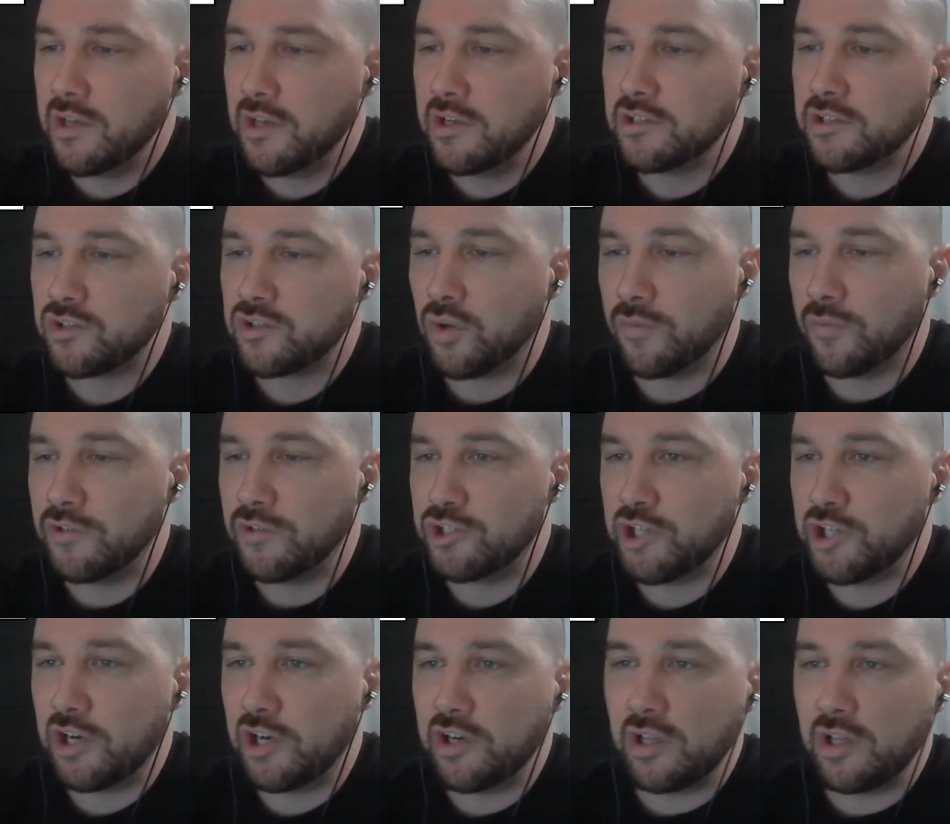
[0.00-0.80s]
So if you
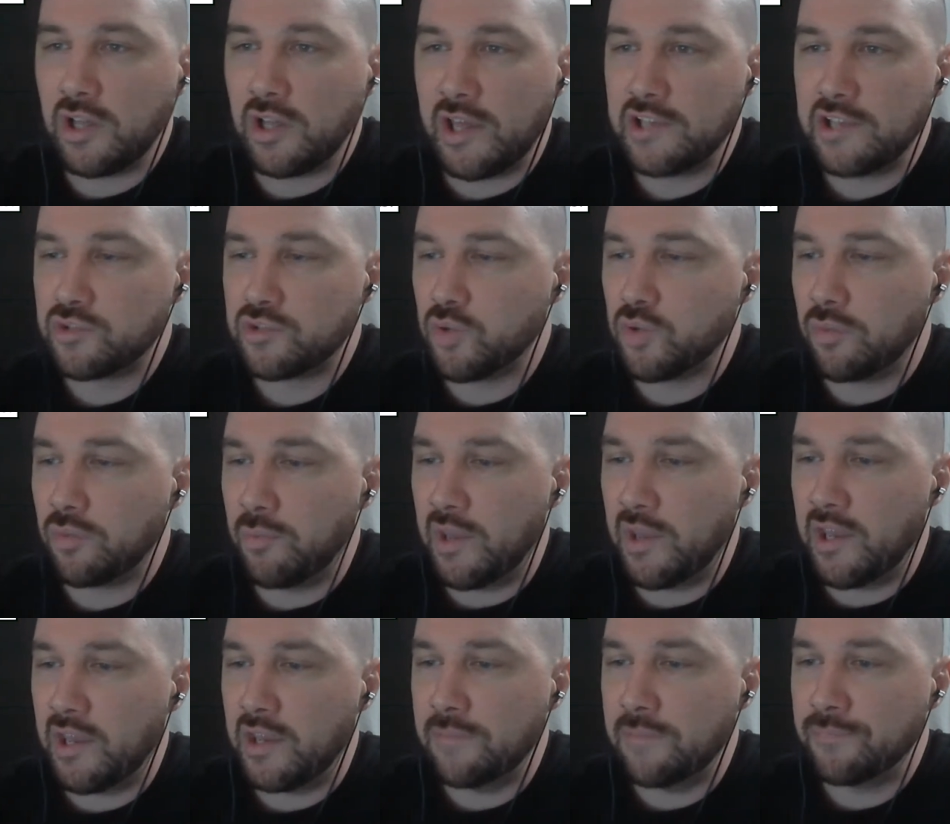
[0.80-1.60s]
share your links with
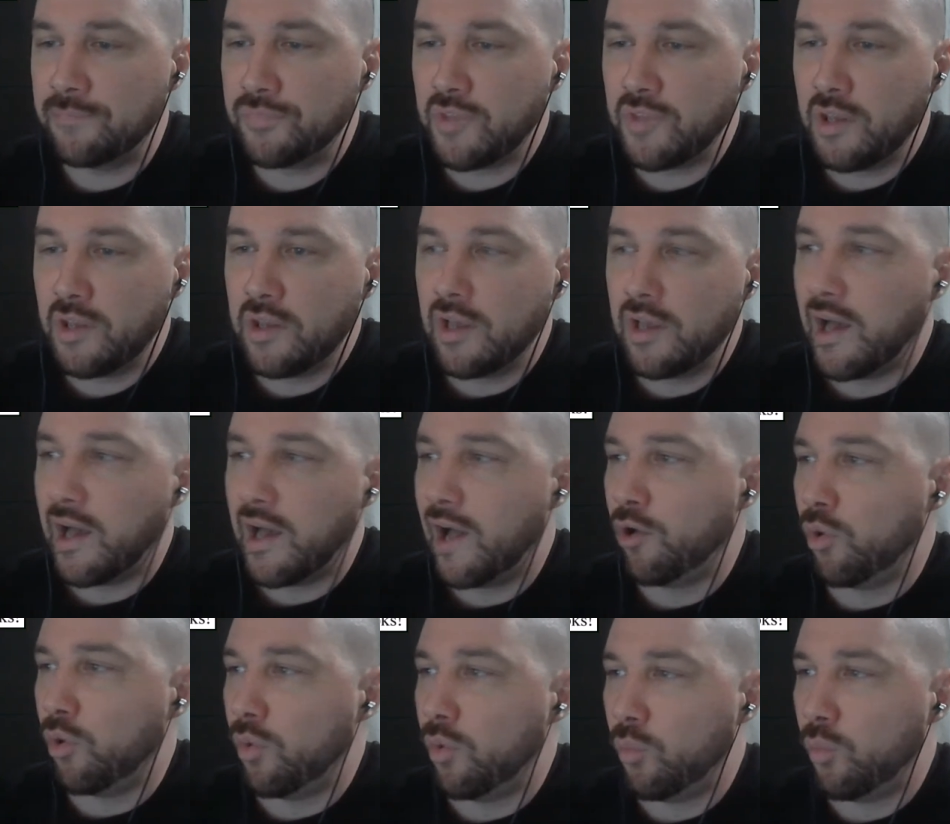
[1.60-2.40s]
me,
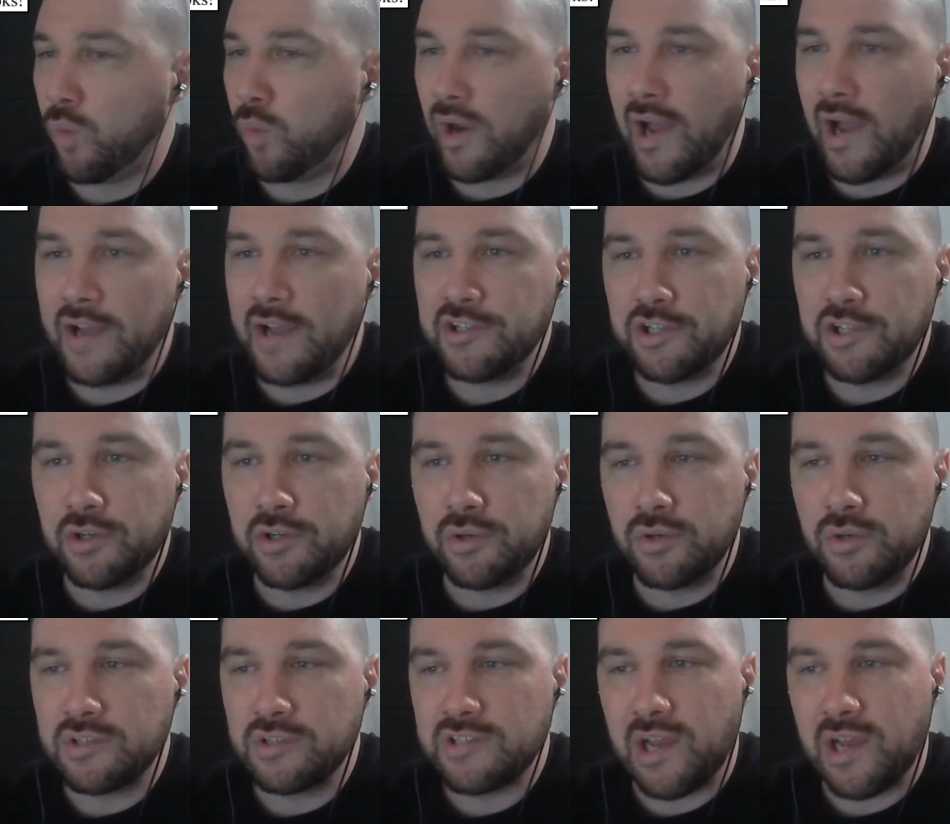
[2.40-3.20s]
what I
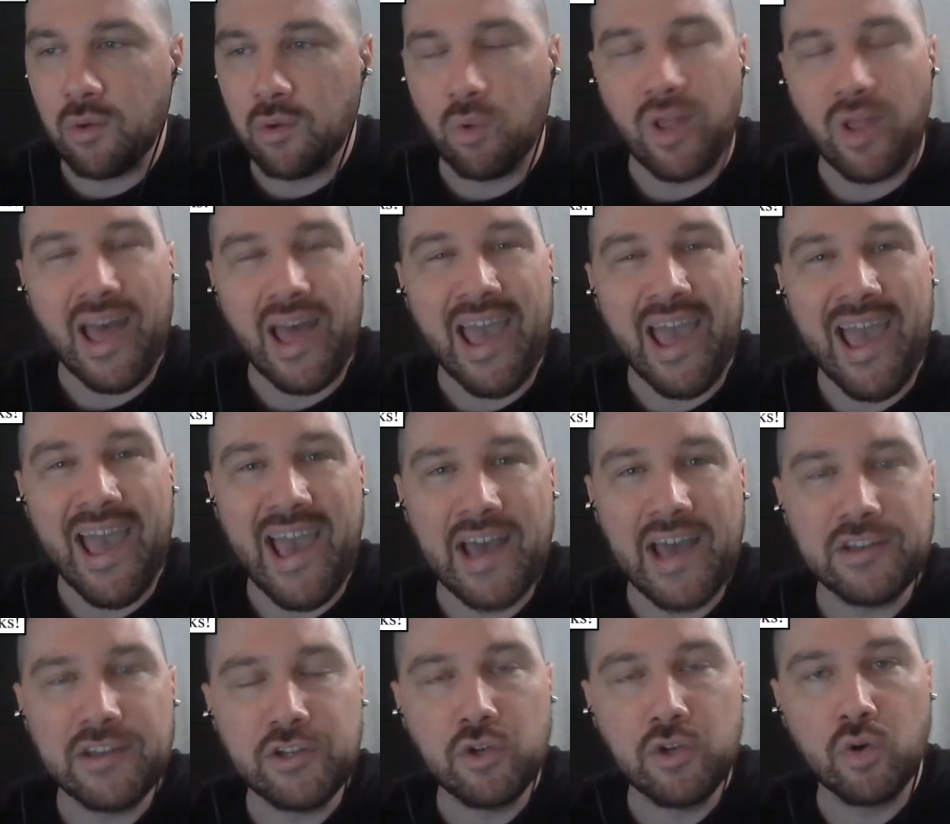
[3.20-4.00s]
do is I will
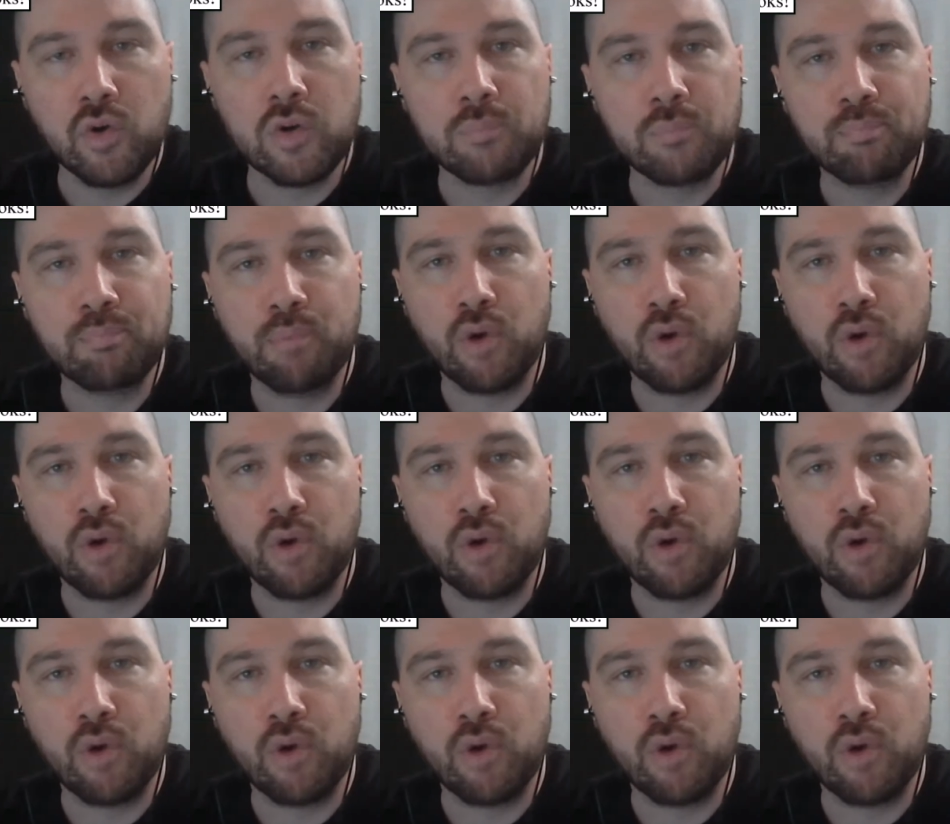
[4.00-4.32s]
add your